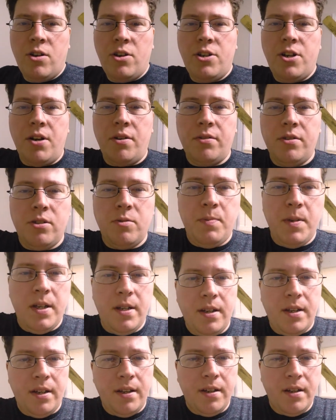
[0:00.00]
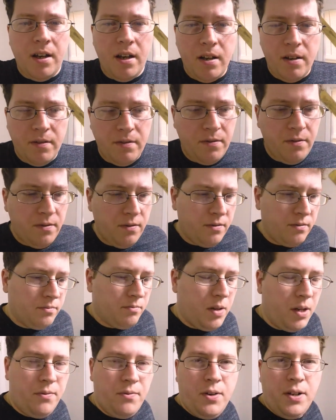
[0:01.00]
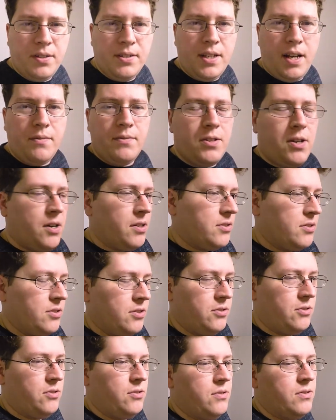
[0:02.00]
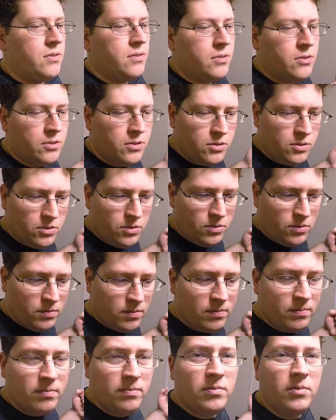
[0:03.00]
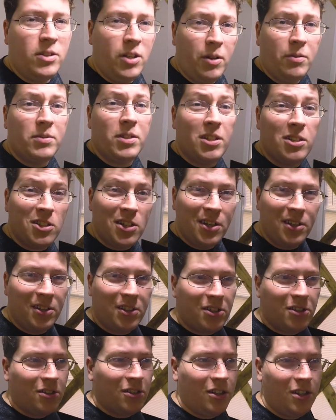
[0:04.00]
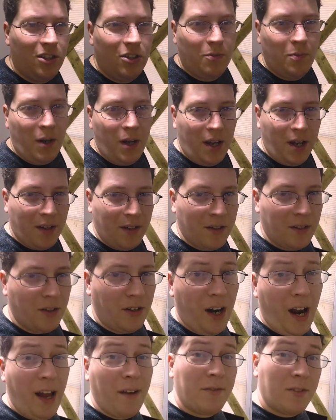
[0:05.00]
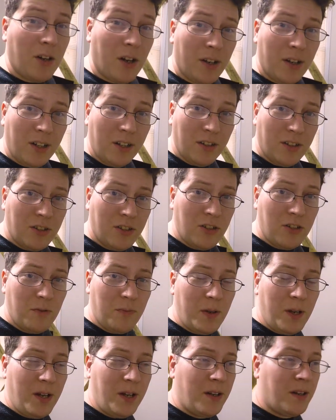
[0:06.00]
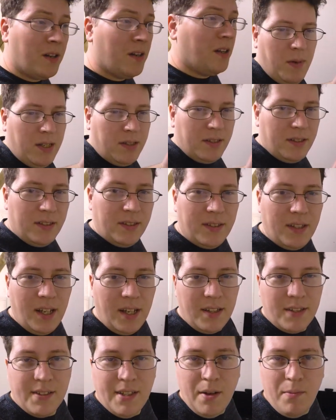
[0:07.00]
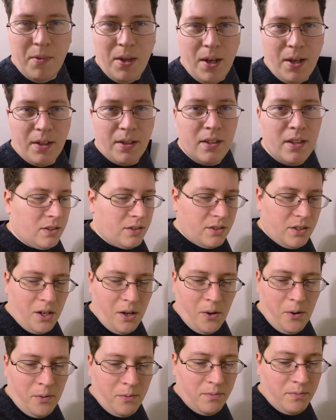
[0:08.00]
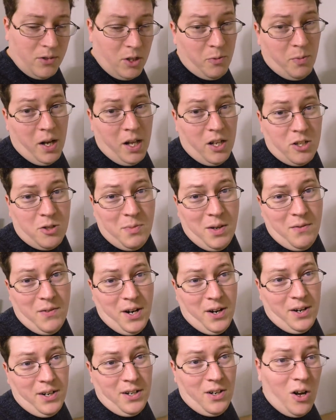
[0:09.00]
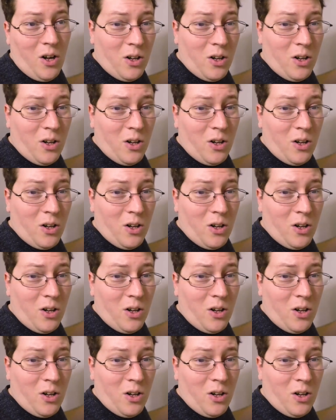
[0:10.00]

generally speaking, of my friends that I've talked to who, you know, teach English in Japan or have taught English in Japan, basically say the same thing. So your mileage may vary